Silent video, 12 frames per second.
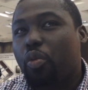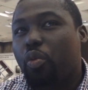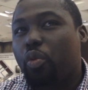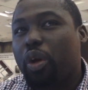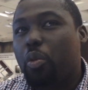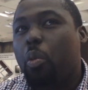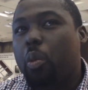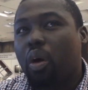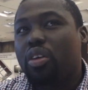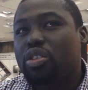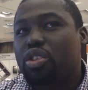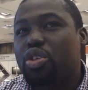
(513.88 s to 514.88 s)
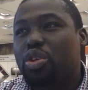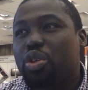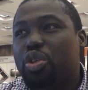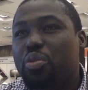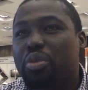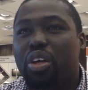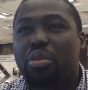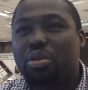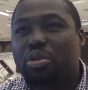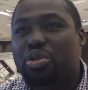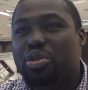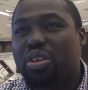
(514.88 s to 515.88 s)
We want to be
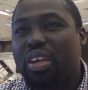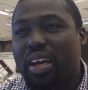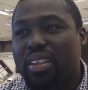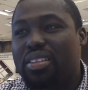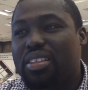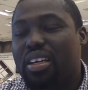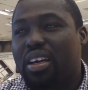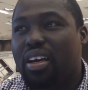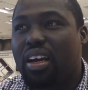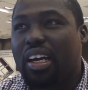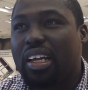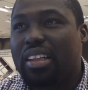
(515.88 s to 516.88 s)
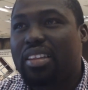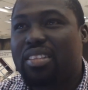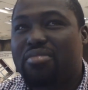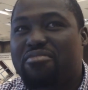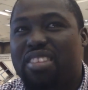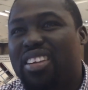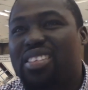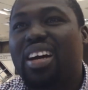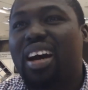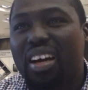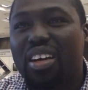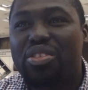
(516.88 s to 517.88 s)
able to get the
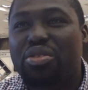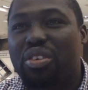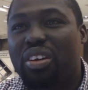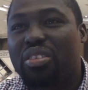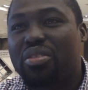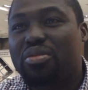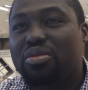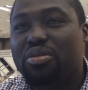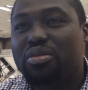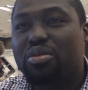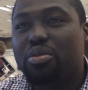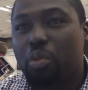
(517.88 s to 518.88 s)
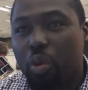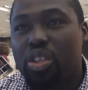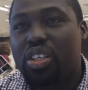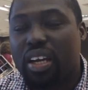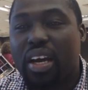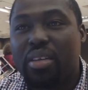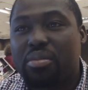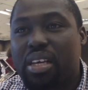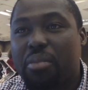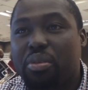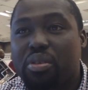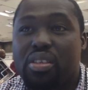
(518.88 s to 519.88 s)
entire country watching Adam's
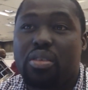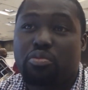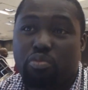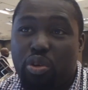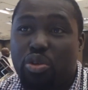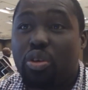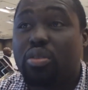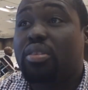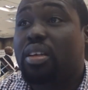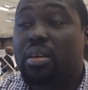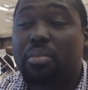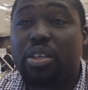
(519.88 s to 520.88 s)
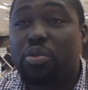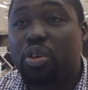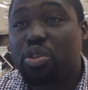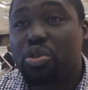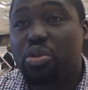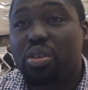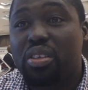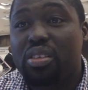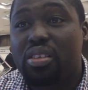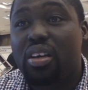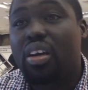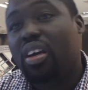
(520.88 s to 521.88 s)
Apples, and we thought that the best way to do
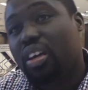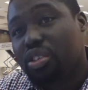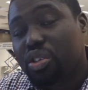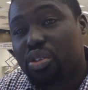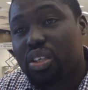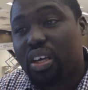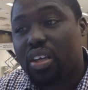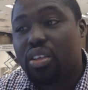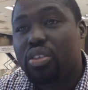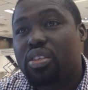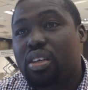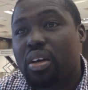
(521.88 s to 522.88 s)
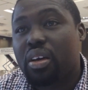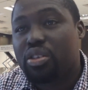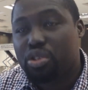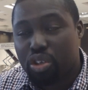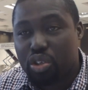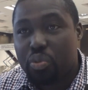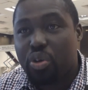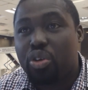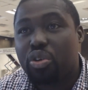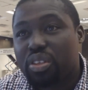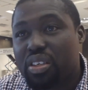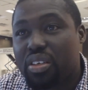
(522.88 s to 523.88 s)
this is to take it is to put it
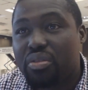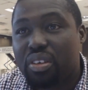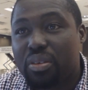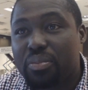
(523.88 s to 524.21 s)
on TV.